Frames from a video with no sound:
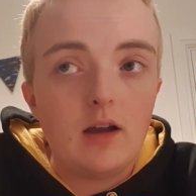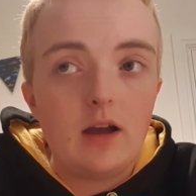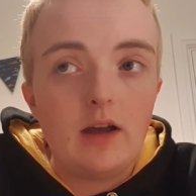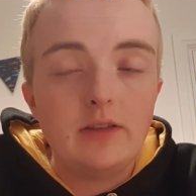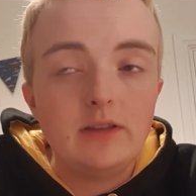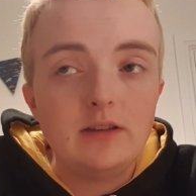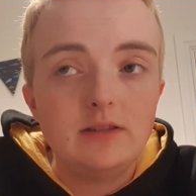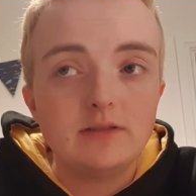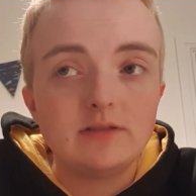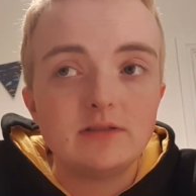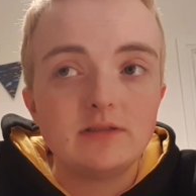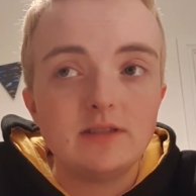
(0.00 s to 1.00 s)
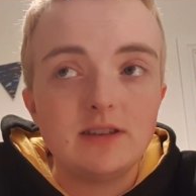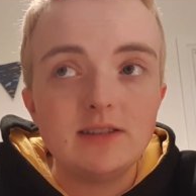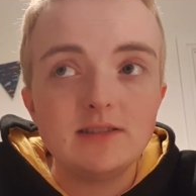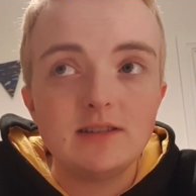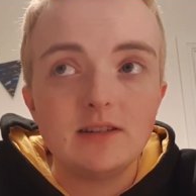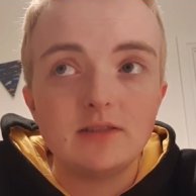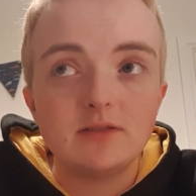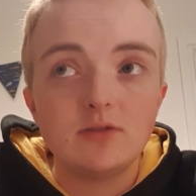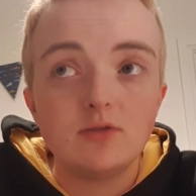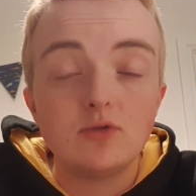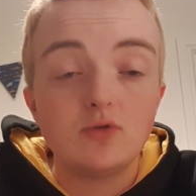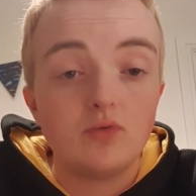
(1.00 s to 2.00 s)
and these statistics
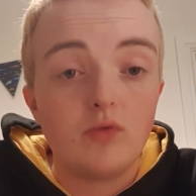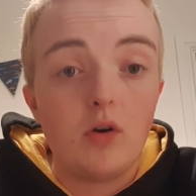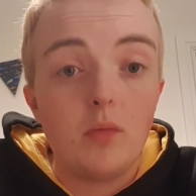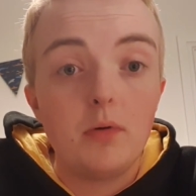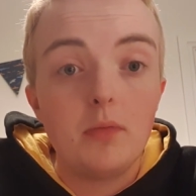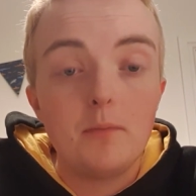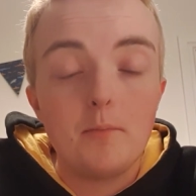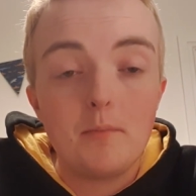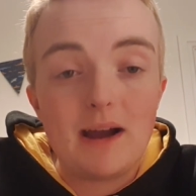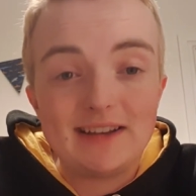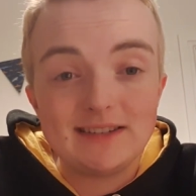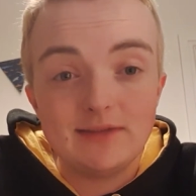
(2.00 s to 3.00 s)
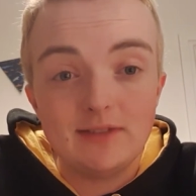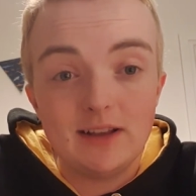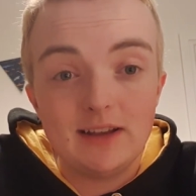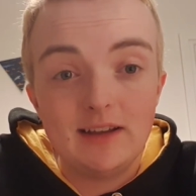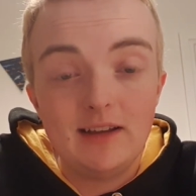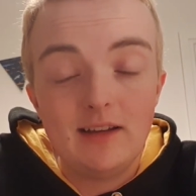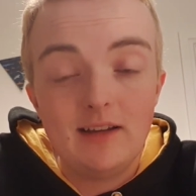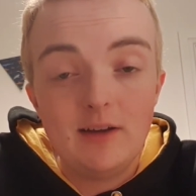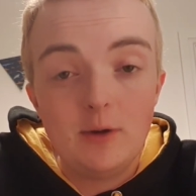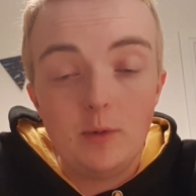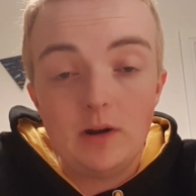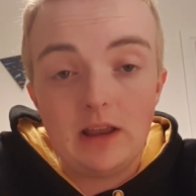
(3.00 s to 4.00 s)
drop massively
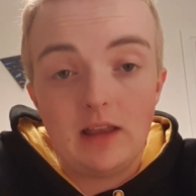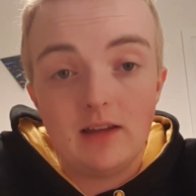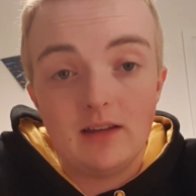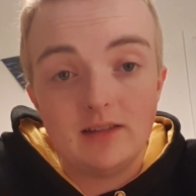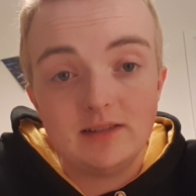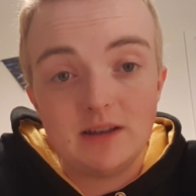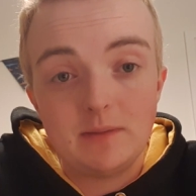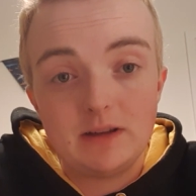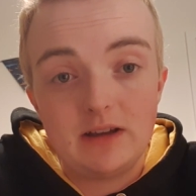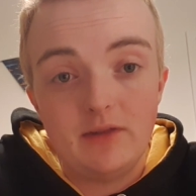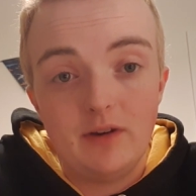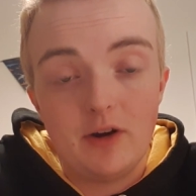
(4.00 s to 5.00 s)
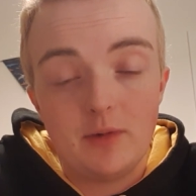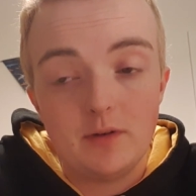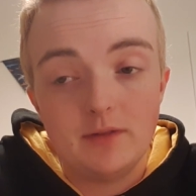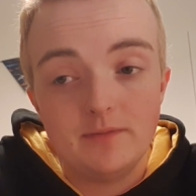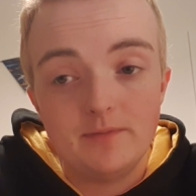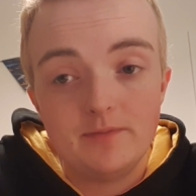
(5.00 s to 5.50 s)
when in an accepting environment.